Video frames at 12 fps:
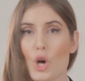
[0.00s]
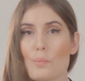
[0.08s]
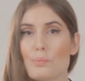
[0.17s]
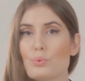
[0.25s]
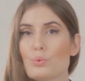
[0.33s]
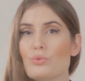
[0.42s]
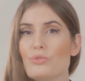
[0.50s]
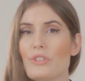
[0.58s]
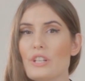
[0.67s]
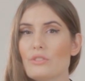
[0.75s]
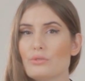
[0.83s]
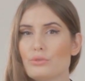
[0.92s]

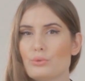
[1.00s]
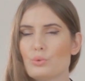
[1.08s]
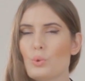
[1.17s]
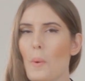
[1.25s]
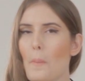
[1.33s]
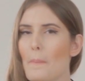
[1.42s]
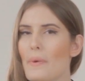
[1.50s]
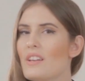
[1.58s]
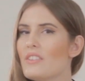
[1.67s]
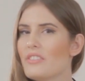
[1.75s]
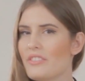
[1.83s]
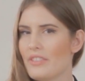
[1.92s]
Pouvez-vous
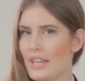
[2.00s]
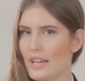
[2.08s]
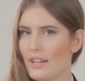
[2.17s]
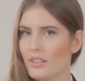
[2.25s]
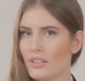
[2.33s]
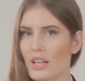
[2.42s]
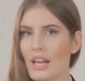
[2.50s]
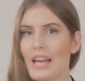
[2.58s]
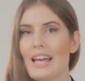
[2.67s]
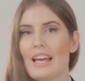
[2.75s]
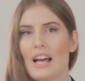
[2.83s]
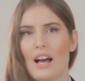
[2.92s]
me faire
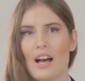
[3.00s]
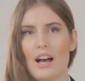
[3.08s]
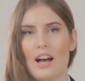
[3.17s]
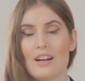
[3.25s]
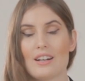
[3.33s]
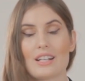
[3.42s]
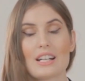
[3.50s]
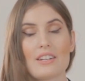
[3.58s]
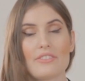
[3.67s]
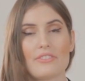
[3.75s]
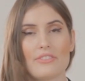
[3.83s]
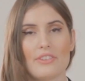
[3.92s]
un
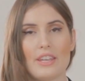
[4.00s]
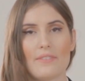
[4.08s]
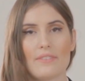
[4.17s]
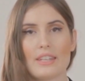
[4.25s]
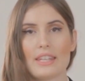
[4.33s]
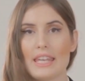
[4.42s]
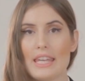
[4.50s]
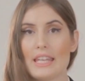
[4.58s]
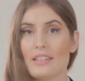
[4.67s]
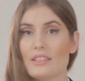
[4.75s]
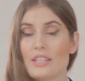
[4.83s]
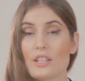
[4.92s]
café et
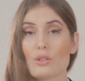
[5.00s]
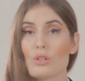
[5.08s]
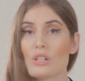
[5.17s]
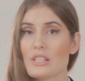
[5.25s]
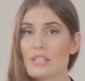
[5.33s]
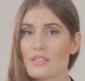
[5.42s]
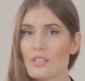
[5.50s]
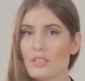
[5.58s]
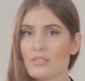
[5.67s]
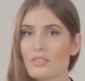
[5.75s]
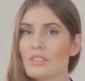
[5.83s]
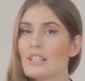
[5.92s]
des
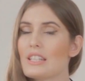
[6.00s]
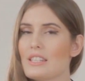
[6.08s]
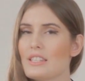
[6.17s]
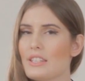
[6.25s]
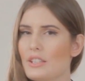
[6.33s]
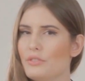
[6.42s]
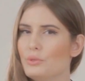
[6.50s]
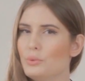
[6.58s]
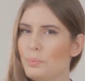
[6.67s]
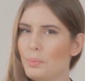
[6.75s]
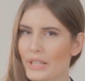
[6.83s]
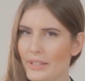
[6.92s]
croissants, s'il
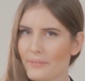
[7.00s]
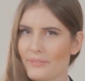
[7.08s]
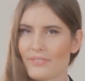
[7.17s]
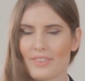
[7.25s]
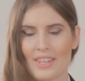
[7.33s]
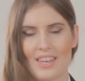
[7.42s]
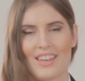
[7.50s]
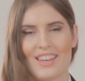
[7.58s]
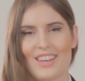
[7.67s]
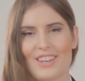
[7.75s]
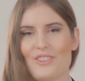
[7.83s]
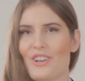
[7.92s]
vous plaît?
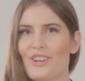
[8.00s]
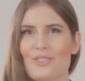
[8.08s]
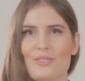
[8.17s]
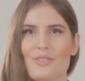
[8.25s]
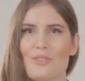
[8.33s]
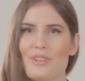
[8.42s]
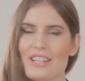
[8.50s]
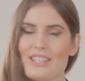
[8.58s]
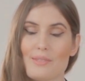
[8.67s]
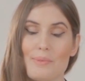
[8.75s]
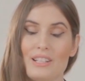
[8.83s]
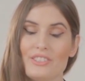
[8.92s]
You know, when I
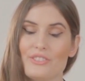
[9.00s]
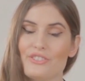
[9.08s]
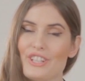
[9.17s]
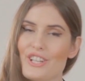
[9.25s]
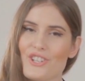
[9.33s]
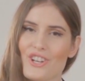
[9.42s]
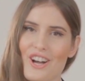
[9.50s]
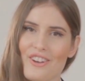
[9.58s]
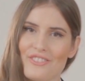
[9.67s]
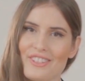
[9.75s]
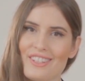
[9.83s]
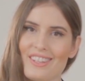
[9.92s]
smelled the fresh
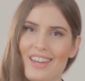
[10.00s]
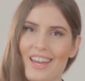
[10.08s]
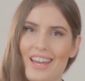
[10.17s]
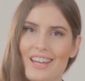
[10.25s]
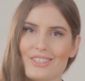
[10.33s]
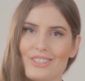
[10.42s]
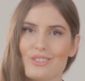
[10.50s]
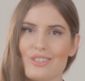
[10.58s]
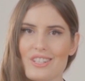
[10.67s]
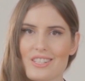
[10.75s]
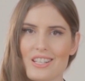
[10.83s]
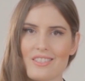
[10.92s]
coffee and the
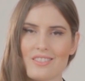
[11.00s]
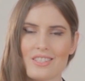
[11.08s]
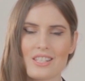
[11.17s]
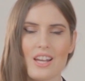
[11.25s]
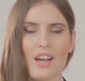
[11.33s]
croissants,